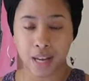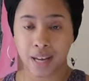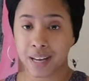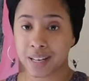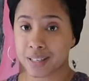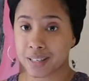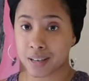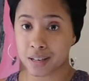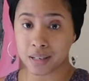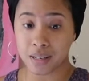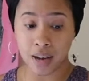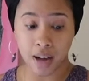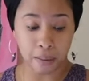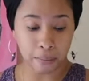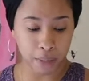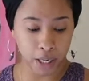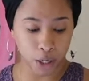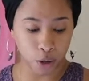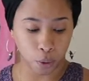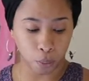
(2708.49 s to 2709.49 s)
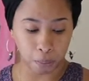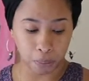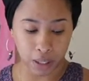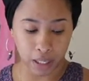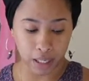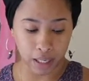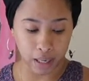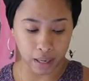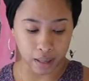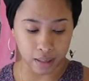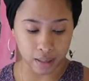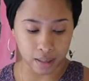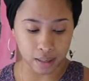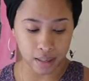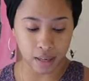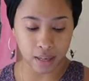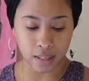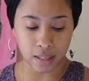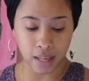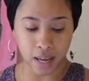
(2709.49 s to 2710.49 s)
It does not mean obedience.
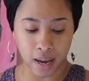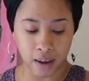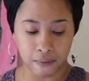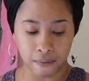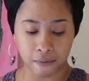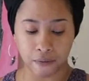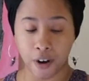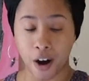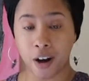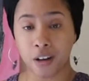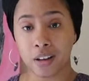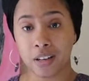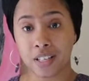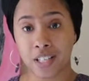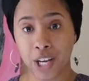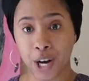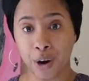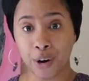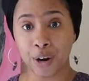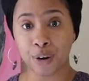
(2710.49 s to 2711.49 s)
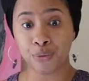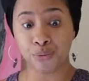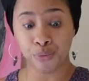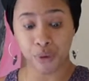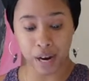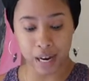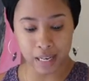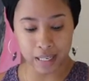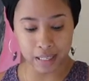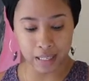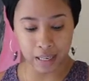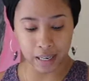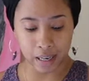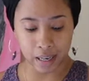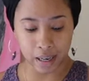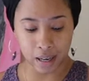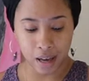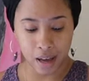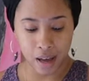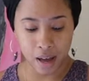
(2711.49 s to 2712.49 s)
It's a voluntary
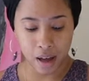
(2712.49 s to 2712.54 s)
raising